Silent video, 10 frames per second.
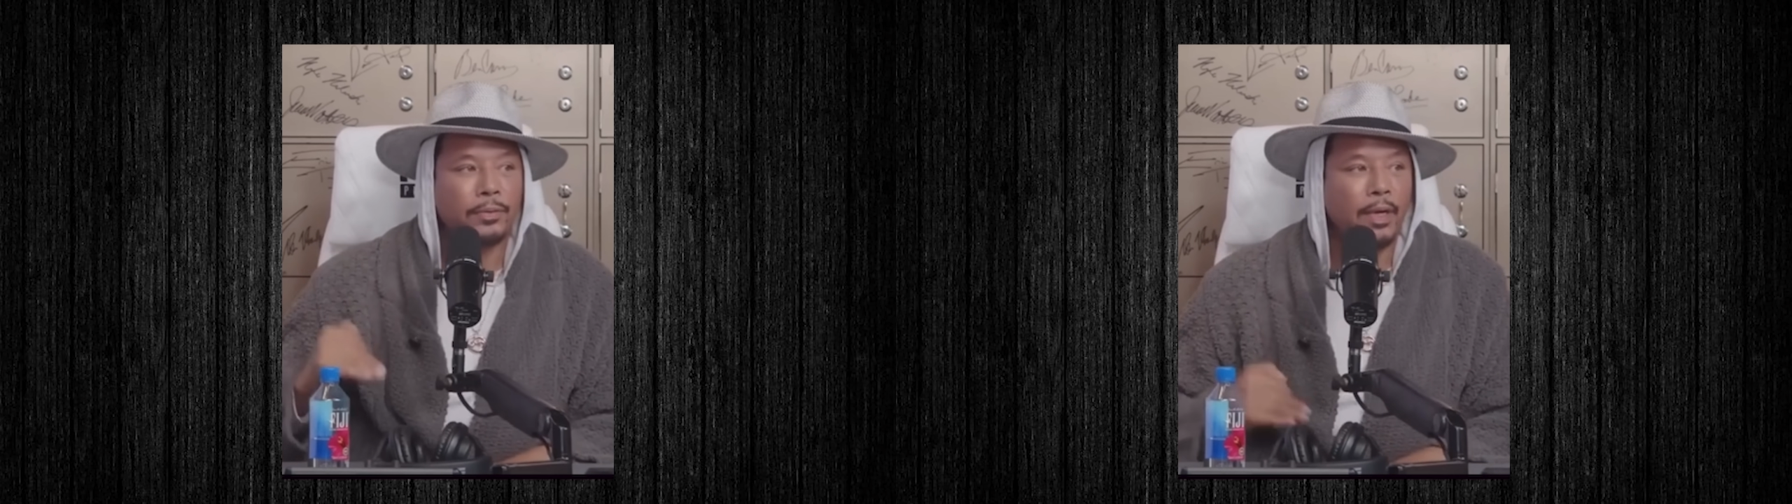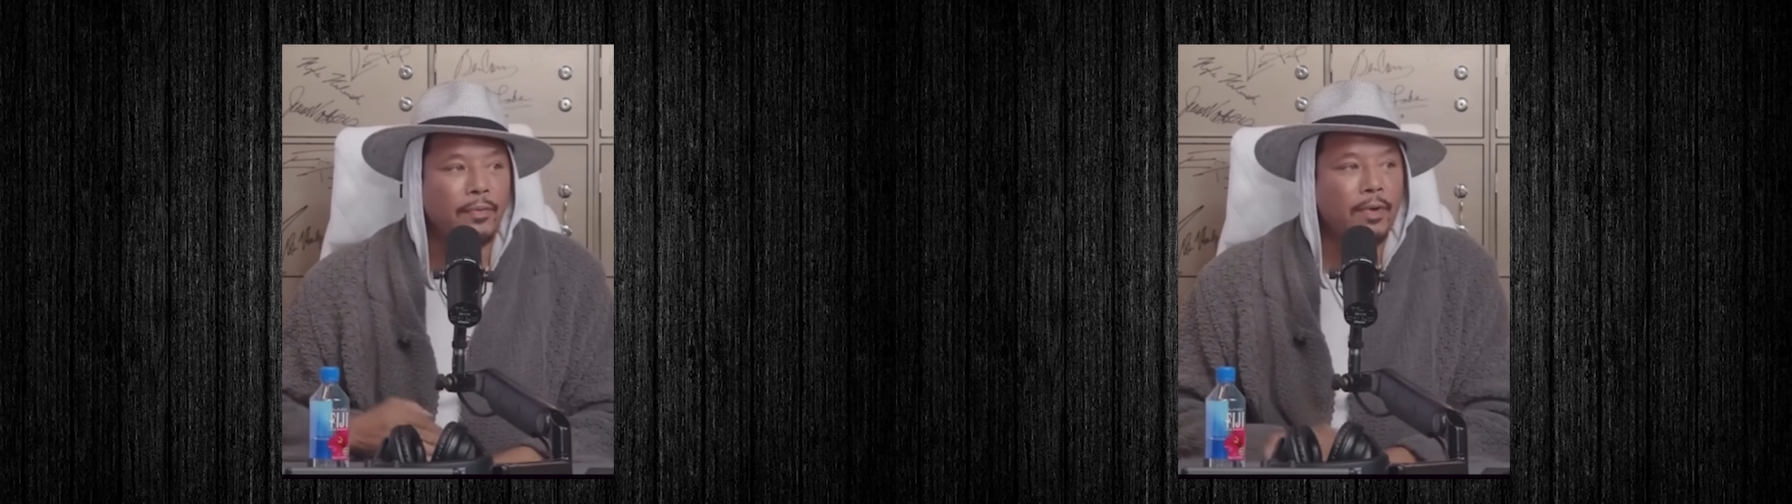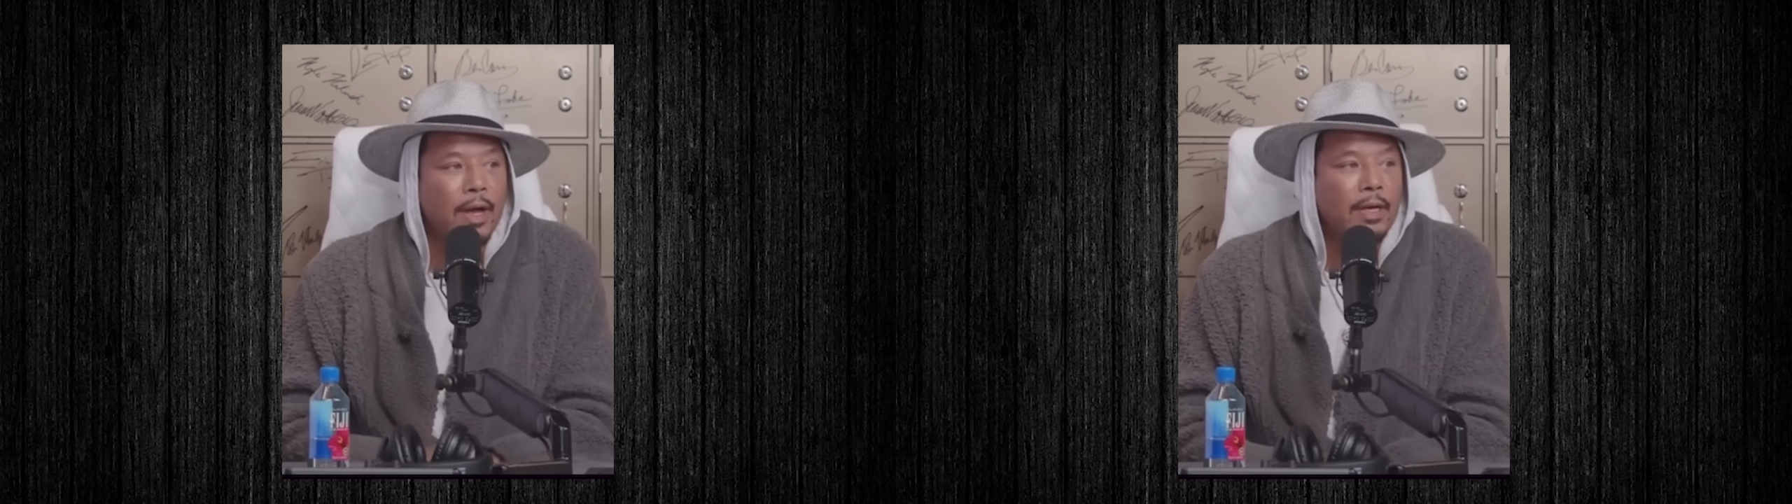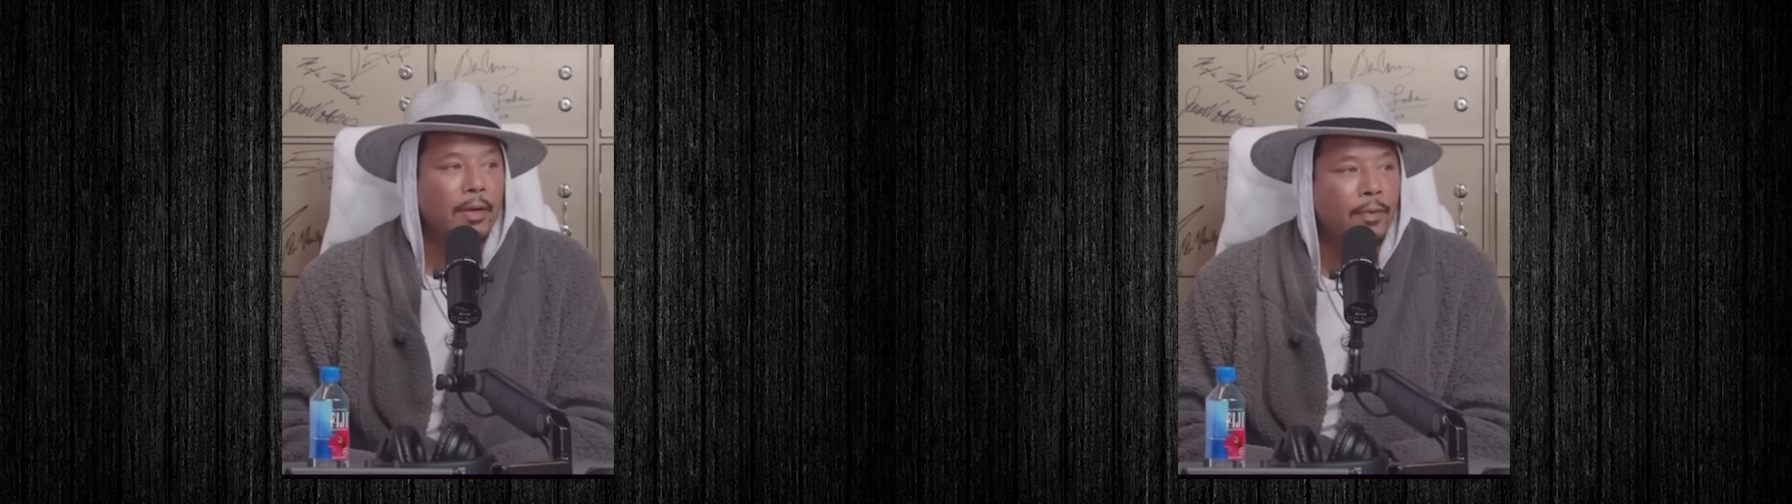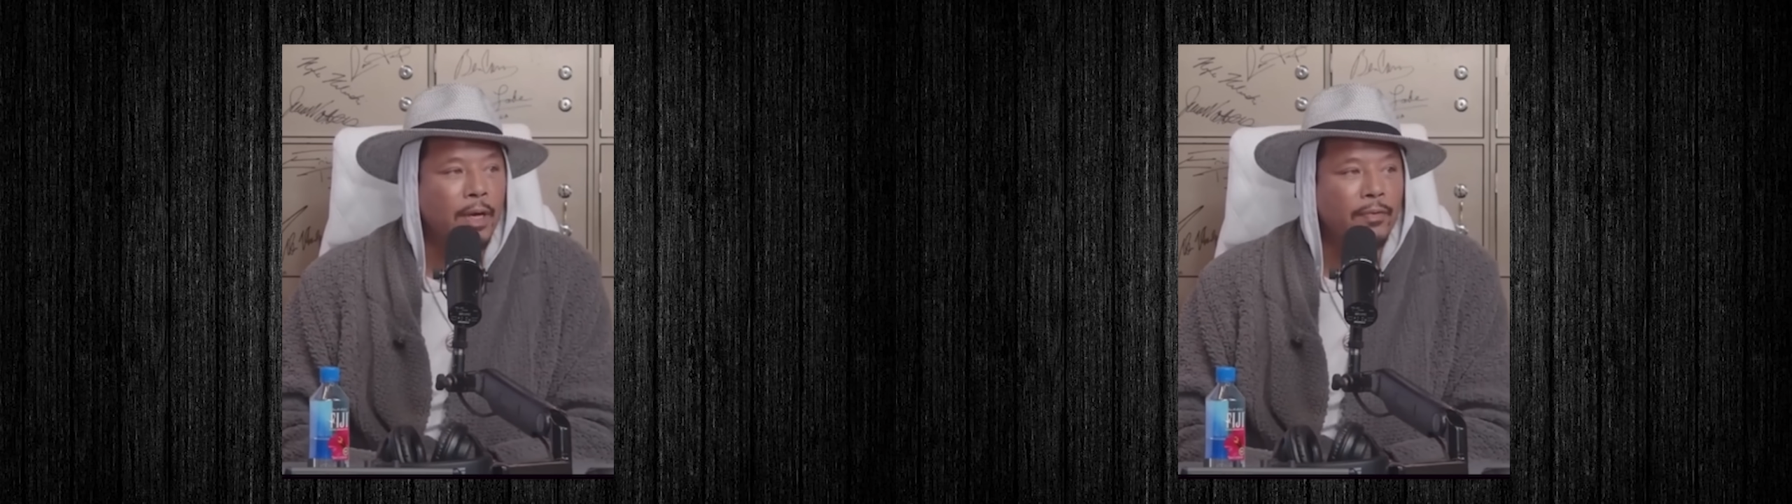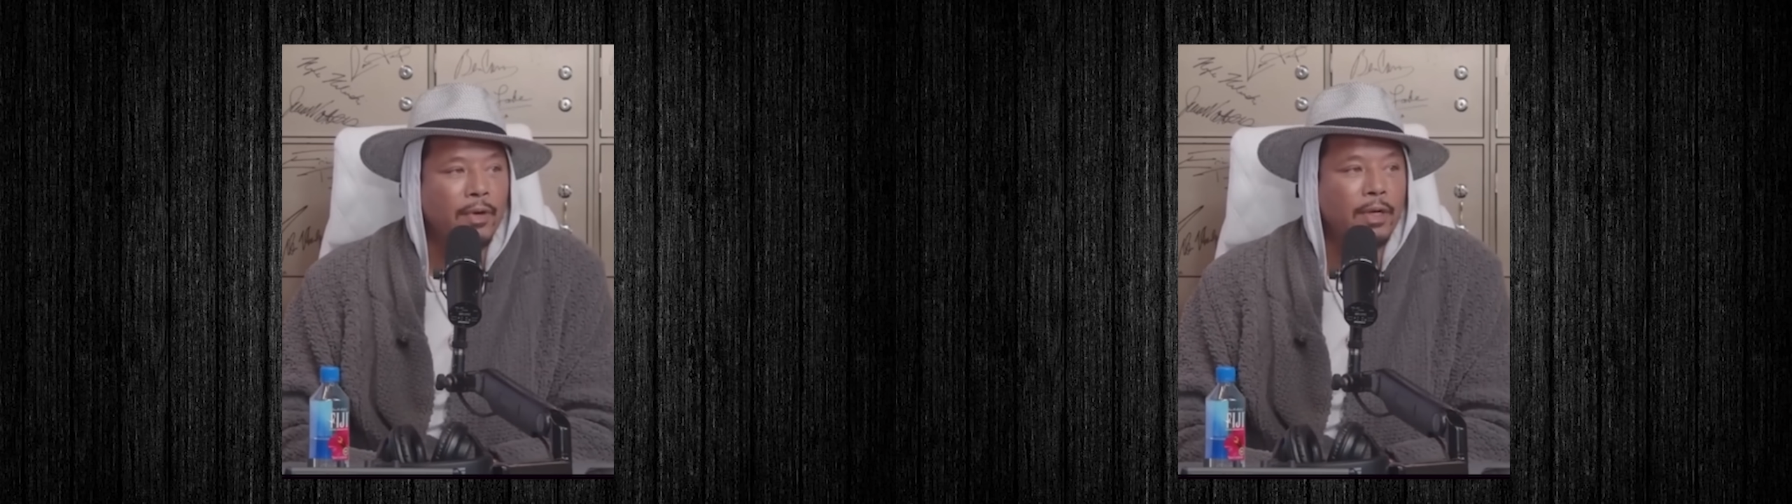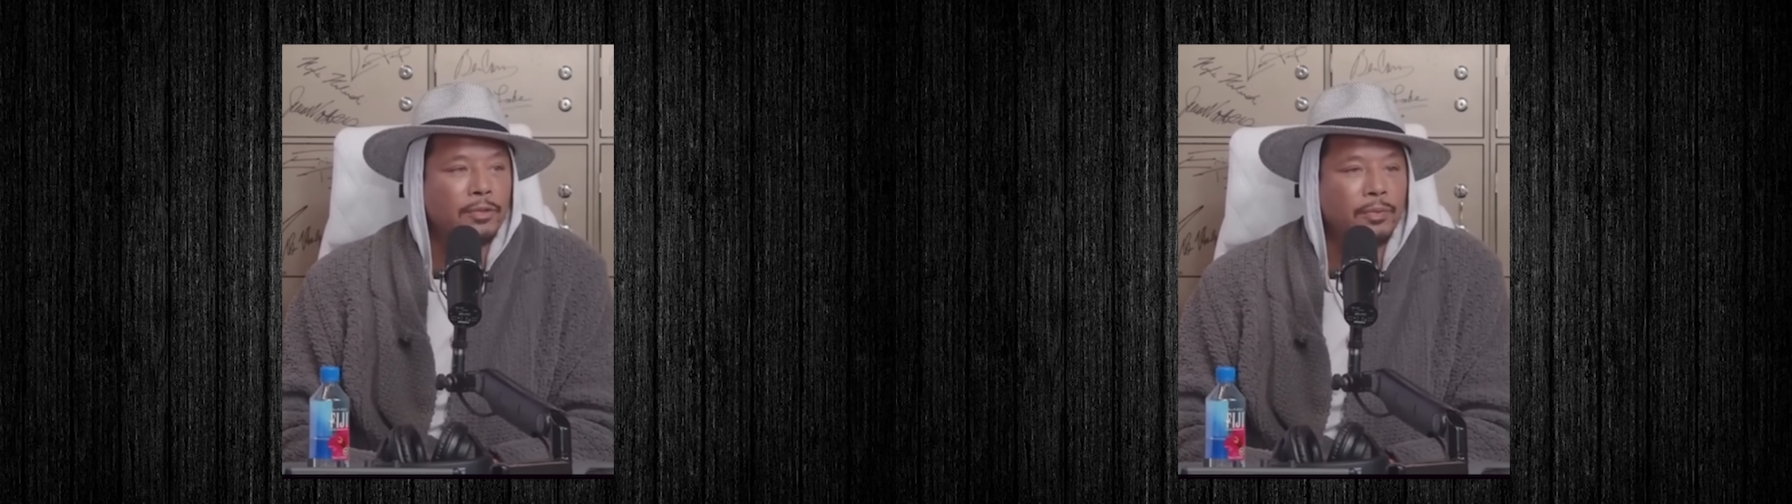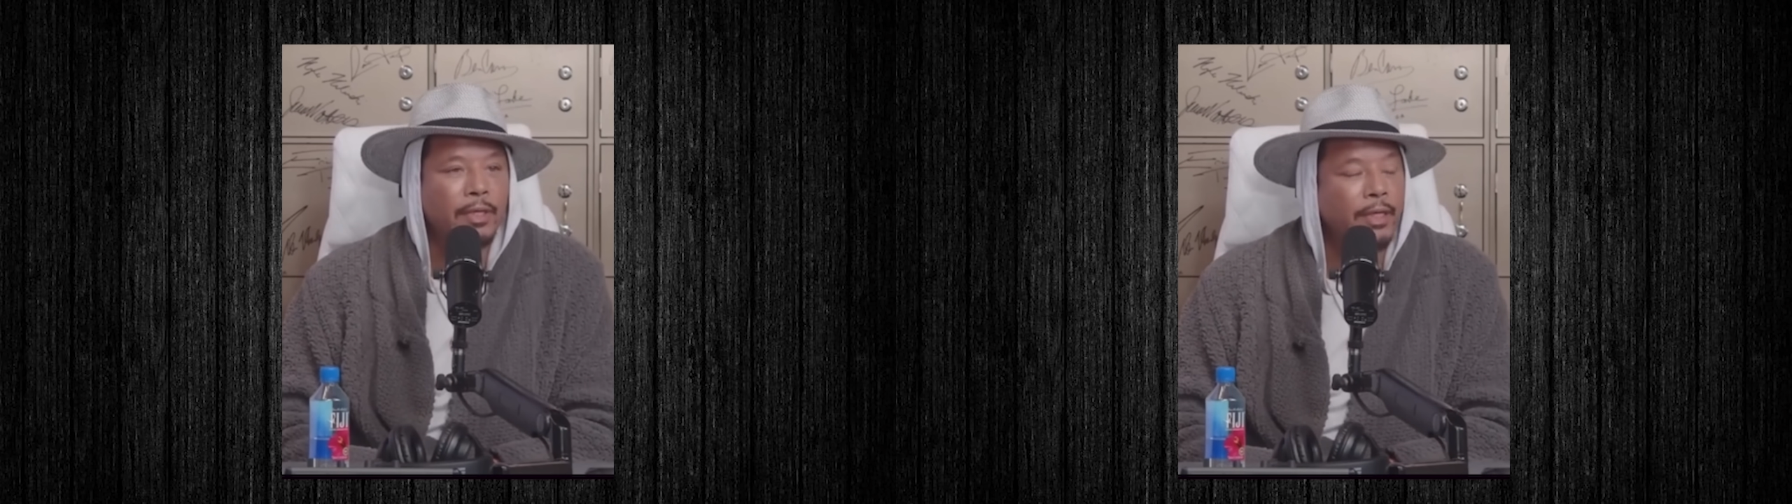whatever
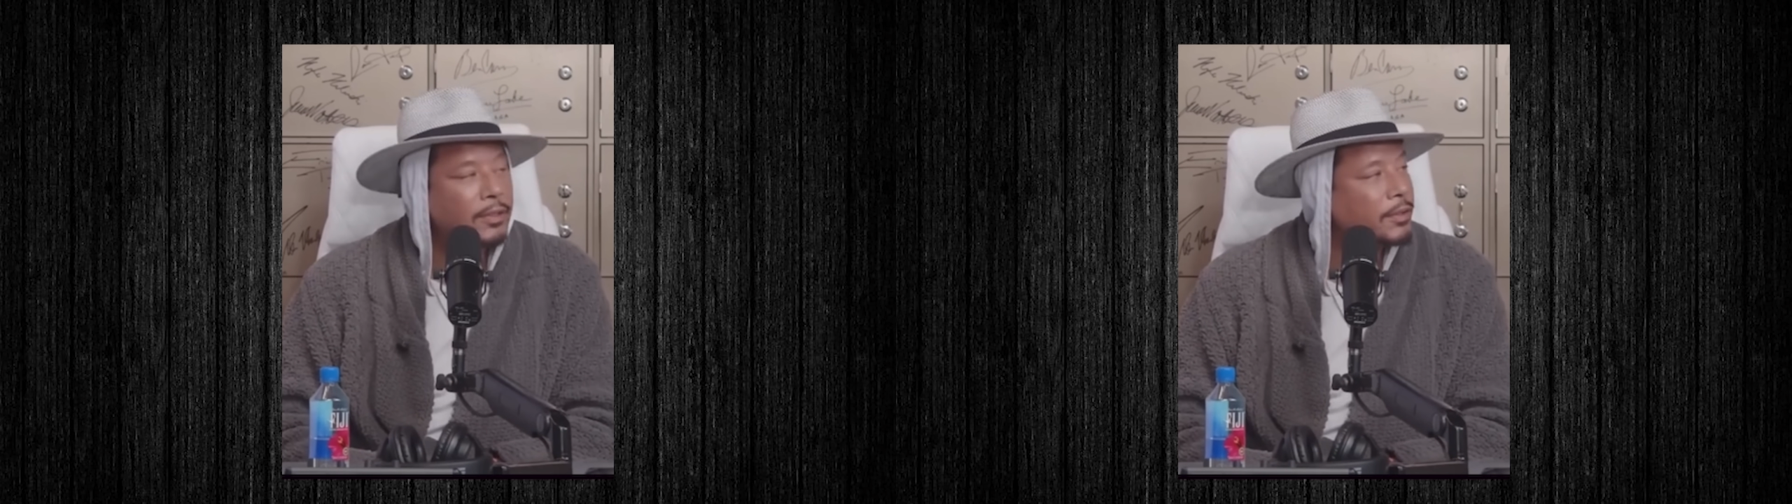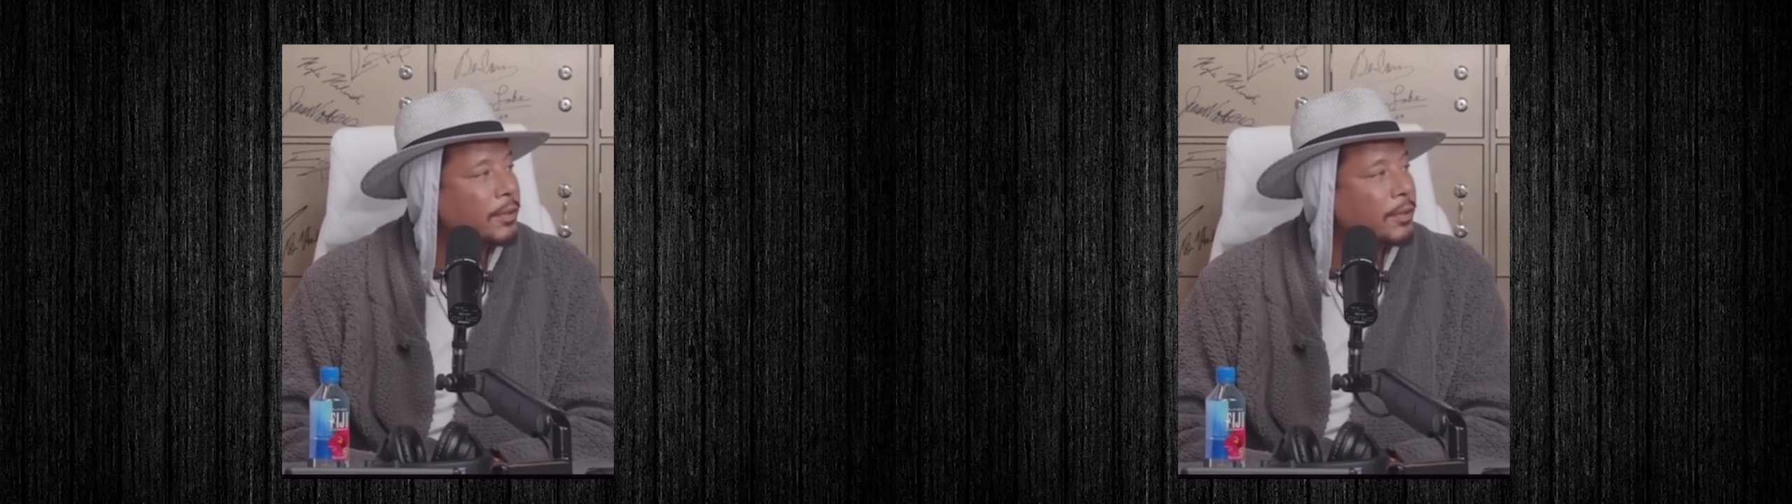else we need to